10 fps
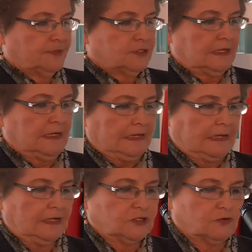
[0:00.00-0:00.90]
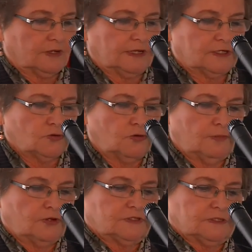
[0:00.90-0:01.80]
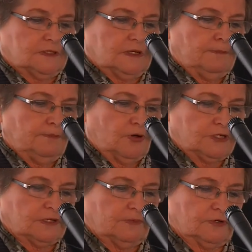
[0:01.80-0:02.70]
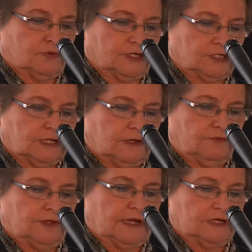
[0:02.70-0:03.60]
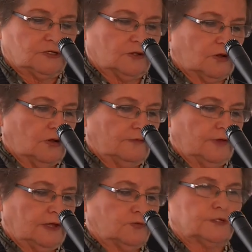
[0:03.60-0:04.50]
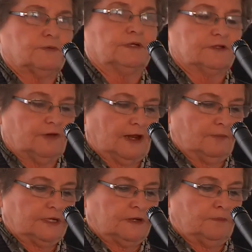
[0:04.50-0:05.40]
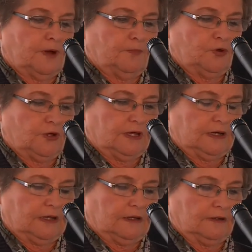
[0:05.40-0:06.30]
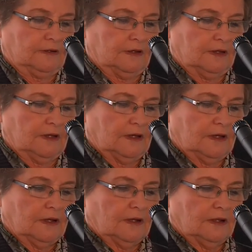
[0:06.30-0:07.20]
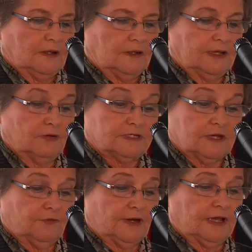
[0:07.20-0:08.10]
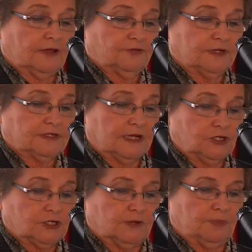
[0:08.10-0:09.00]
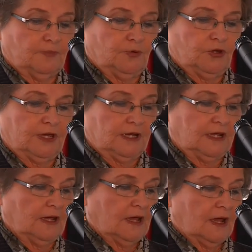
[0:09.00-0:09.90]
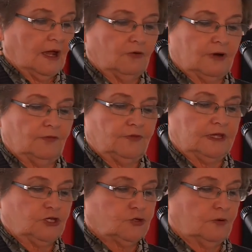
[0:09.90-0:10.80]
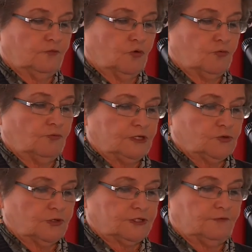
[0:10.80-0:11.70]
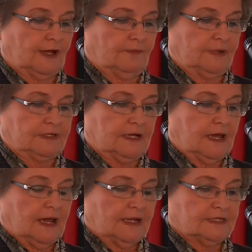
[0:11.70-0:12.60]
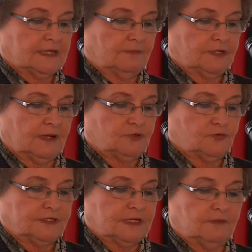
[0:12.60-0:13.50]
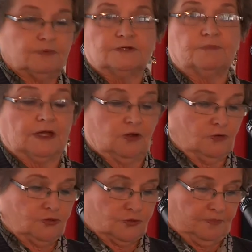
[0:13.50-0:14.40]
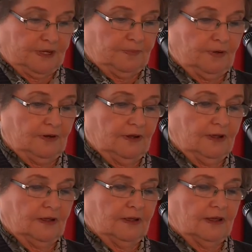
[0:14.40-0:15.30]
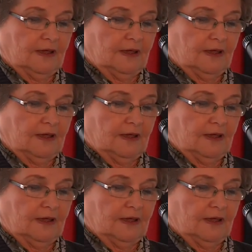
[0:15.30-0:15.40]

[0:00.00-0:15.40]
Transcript: Perhaps culturally, it is almost impossible to achieve the national goal of equitable development in Papua New Guinea. There is definitely ethnic tension in Papua New Guinea around the issue of resource development and sometimes resentment by coastal people